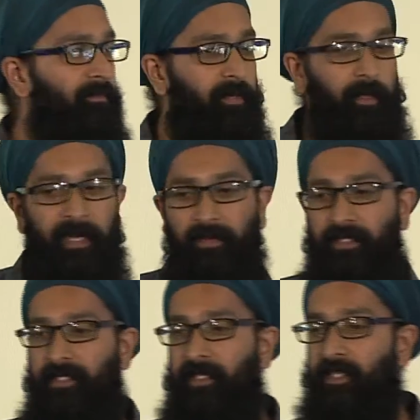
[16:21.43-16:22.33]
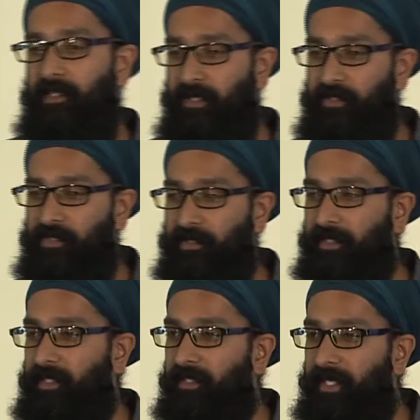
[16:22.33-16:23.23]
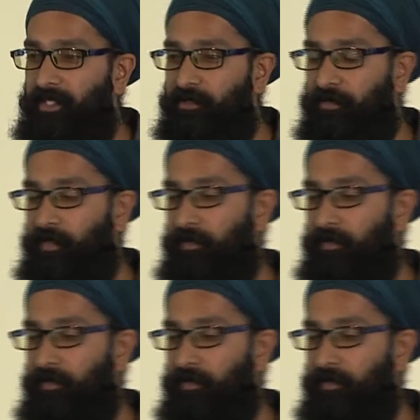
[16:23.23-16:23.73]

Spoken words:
put them out in the city, and they'd certainly catch a few